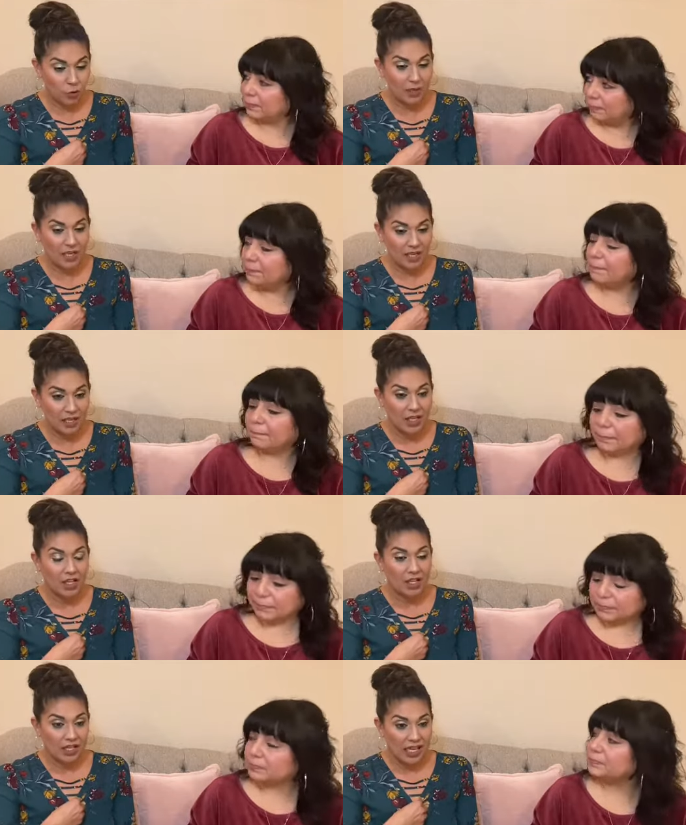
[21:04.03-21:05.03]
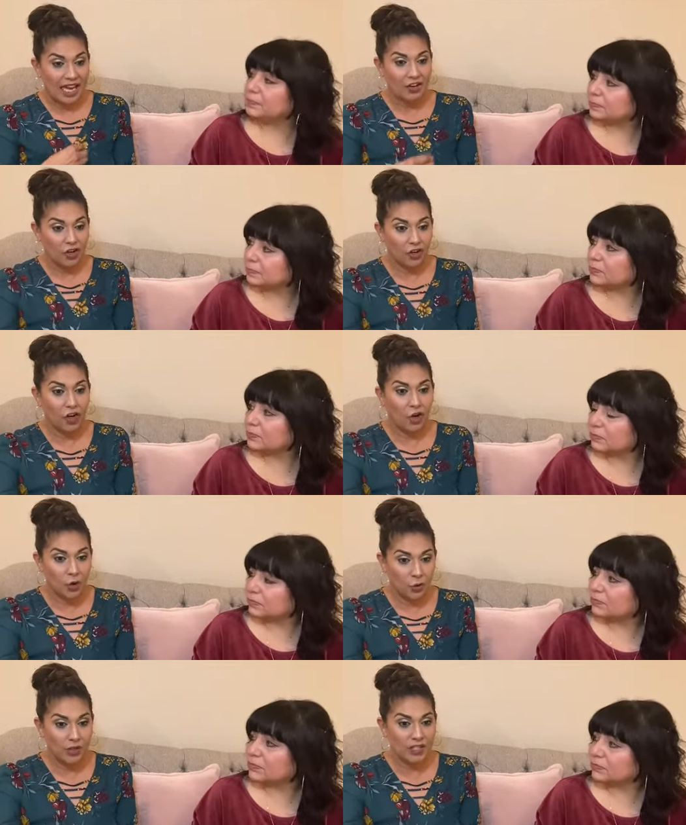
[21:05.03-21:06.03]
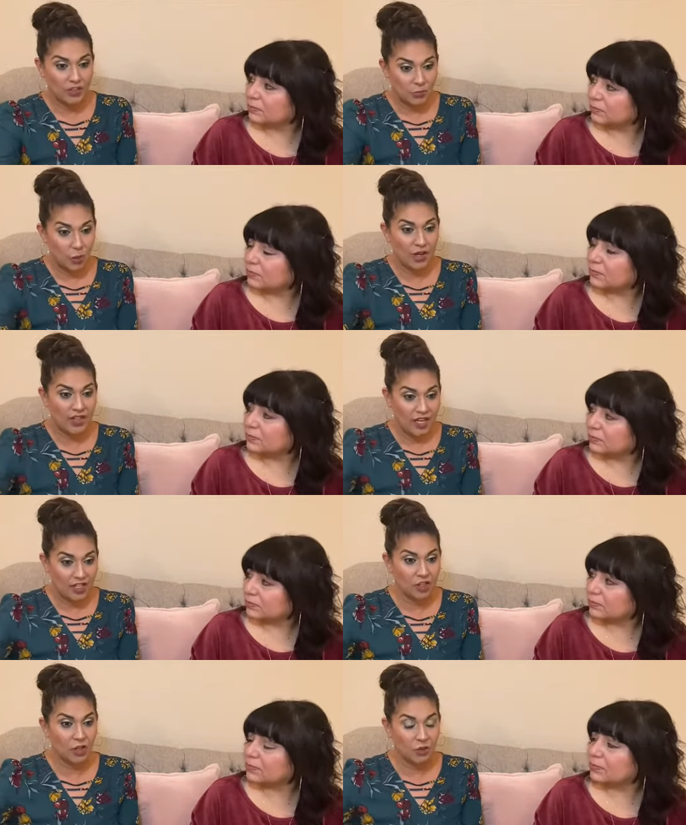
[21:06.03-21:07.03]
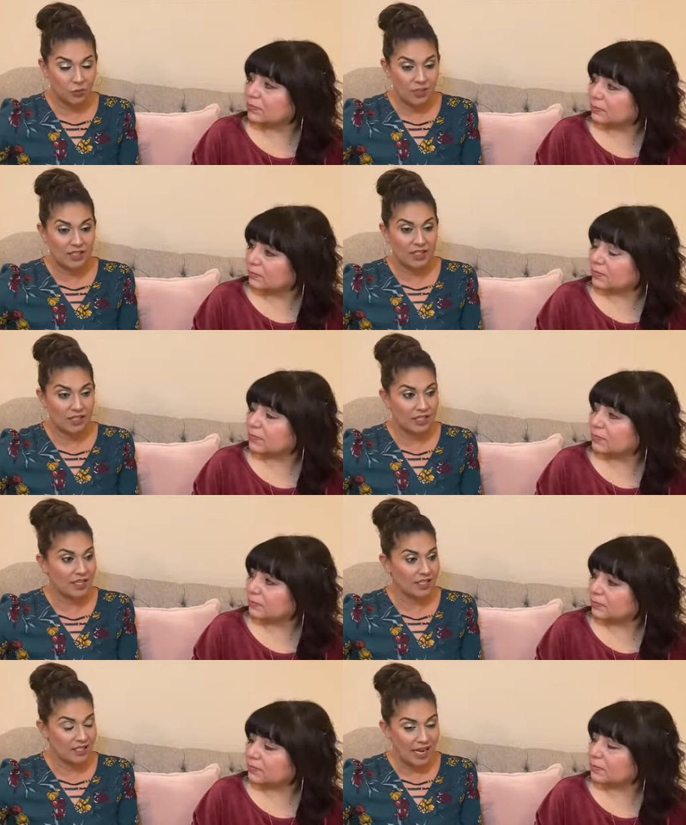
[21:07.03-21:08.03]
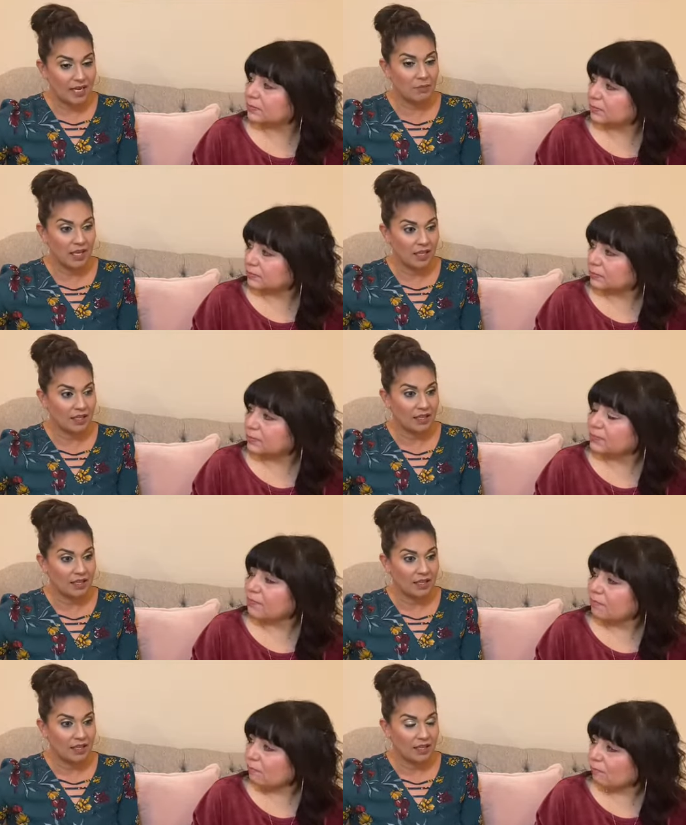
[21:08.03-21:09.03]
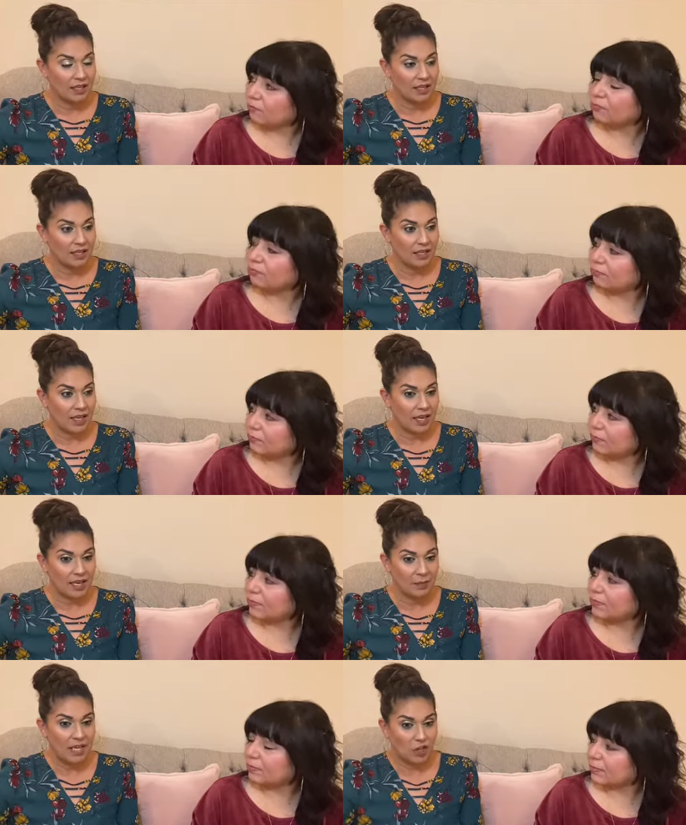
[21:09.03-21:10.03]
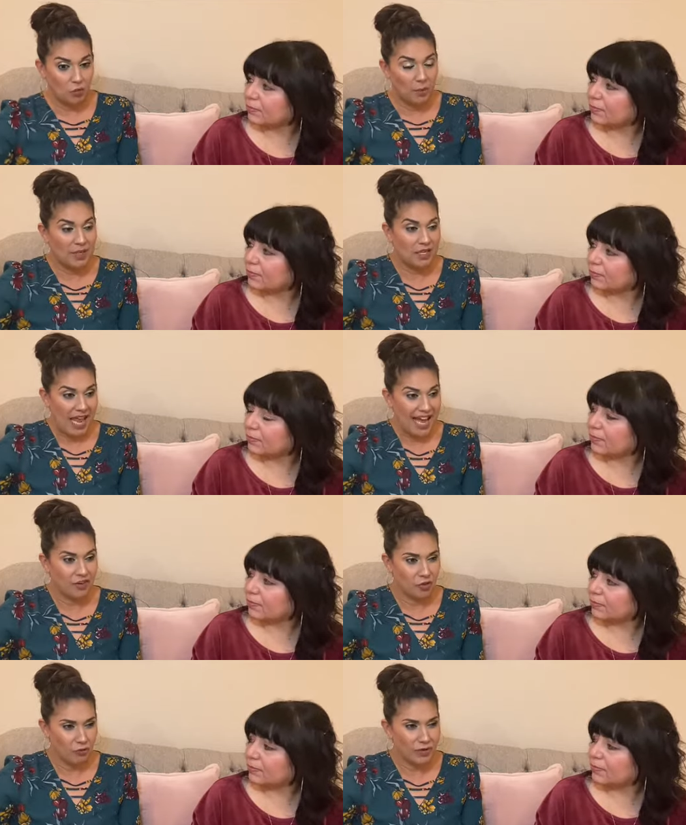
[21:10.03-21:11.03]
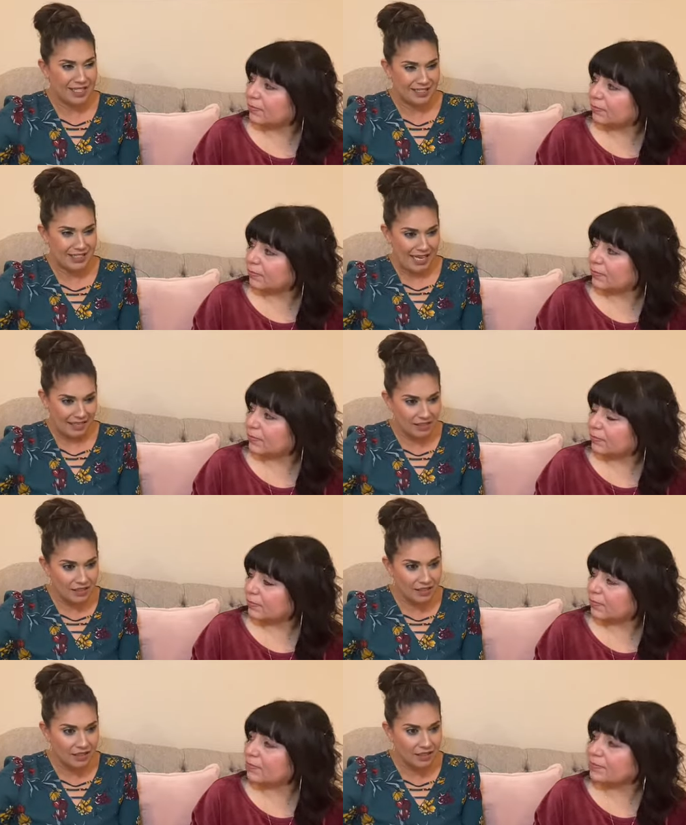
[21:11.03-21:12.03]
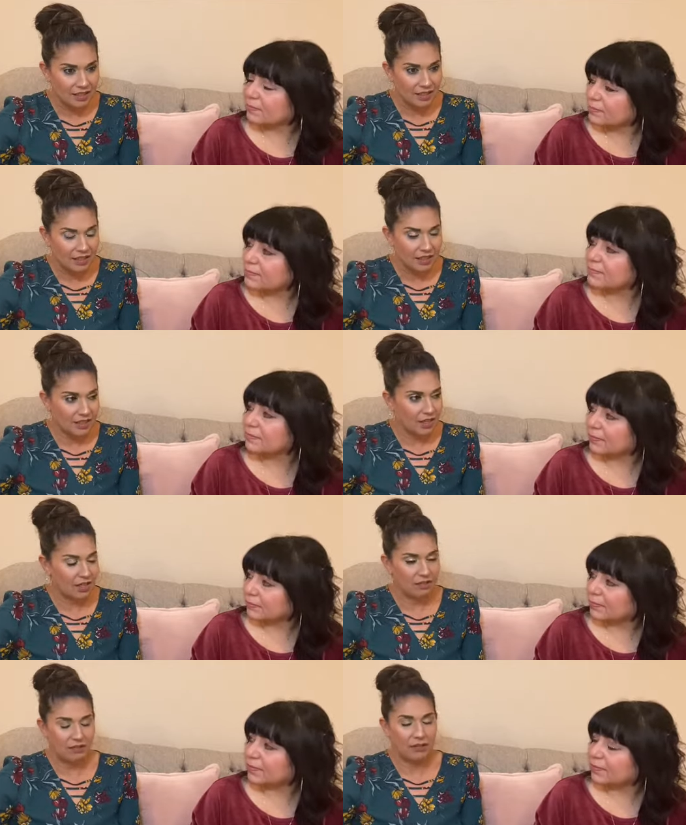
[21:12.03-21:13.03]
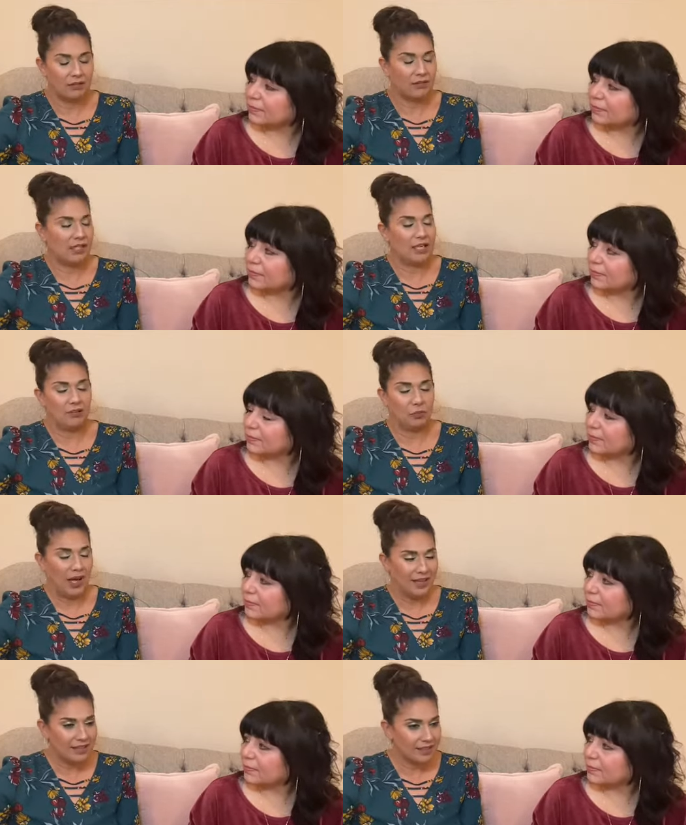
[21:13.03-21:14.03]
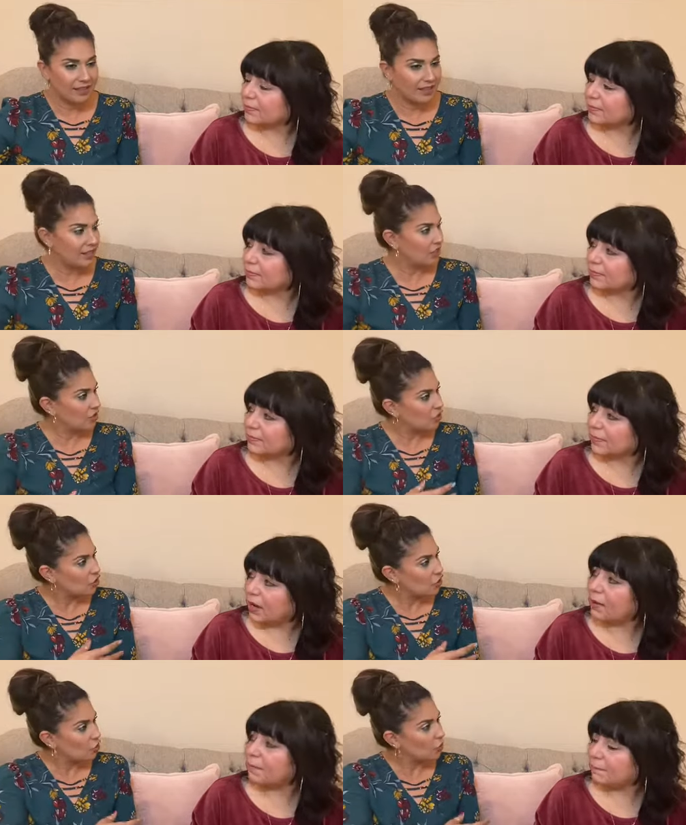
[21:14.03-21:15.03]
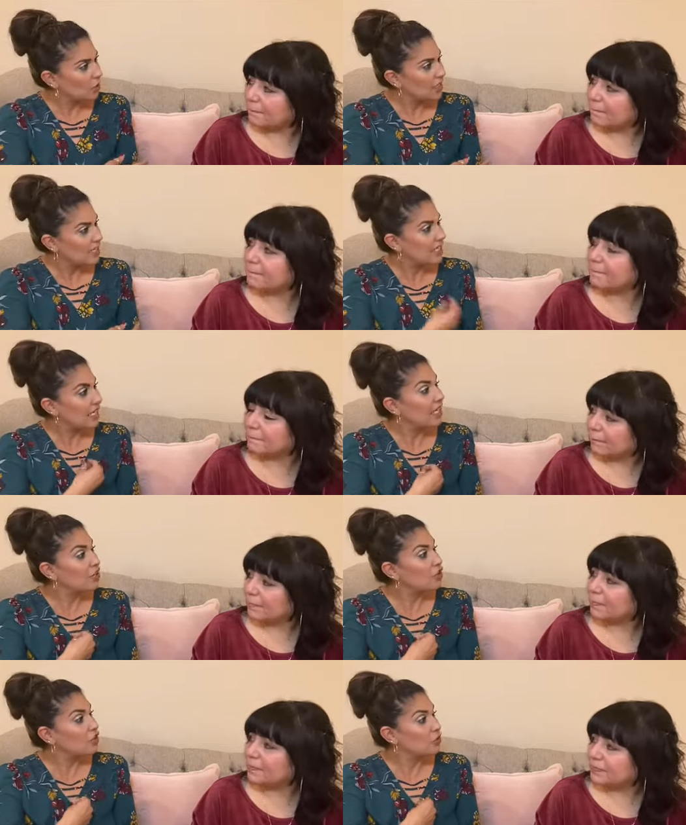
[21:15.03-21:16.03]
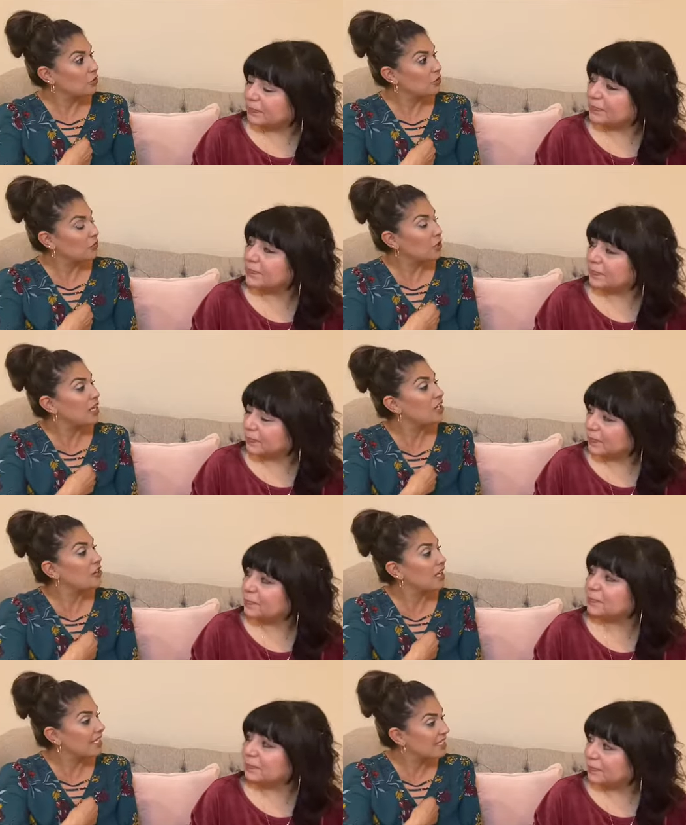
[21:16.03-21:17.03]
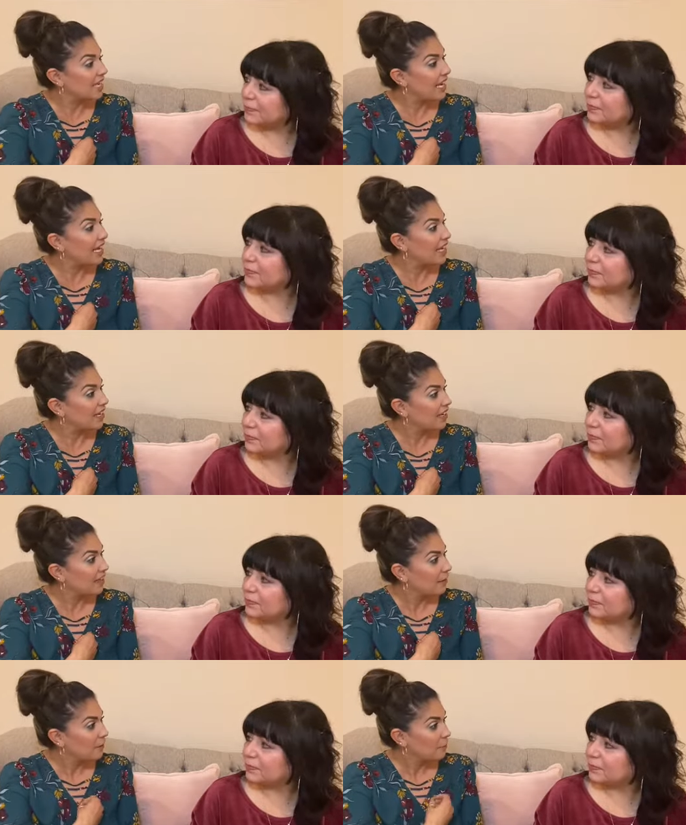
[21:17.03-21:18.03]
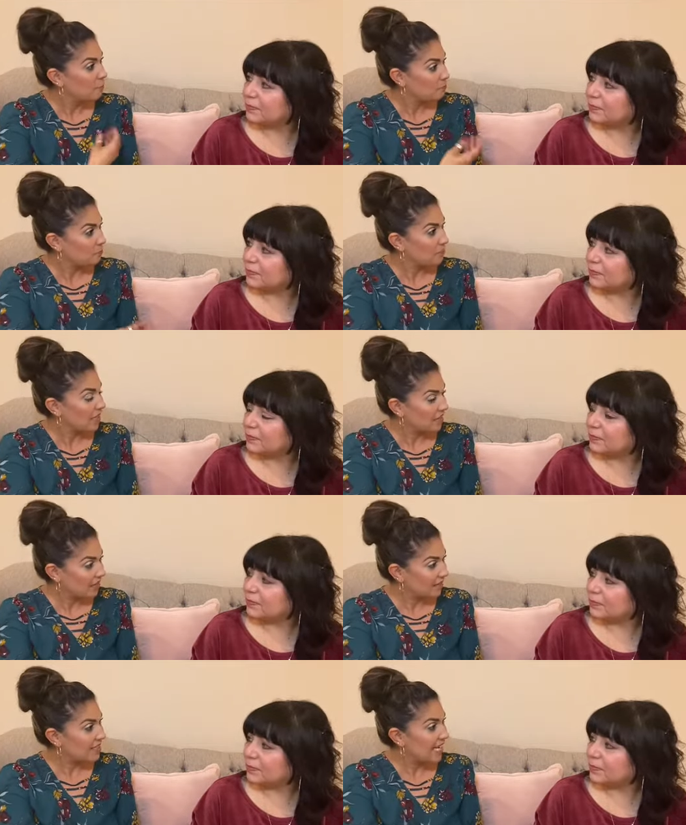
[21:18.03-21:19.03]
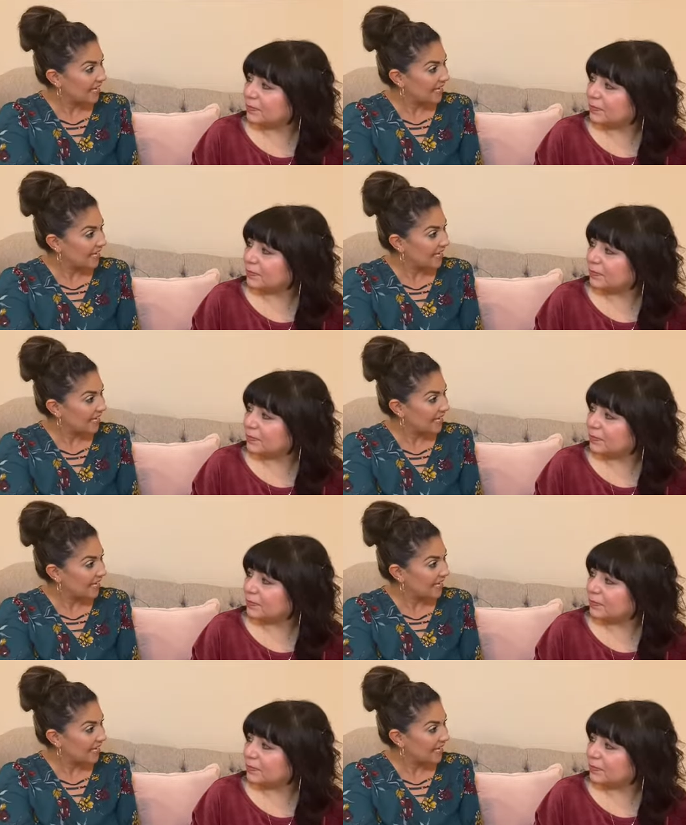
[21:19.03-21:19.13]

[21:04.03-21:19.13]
Speaker 1: me let her go with this boy that I knew was a an assignment, and I'm like, you want me to hand her over to Satan? Mm-hmm. Like what? Yeah. So to hear you, to hear God say, say it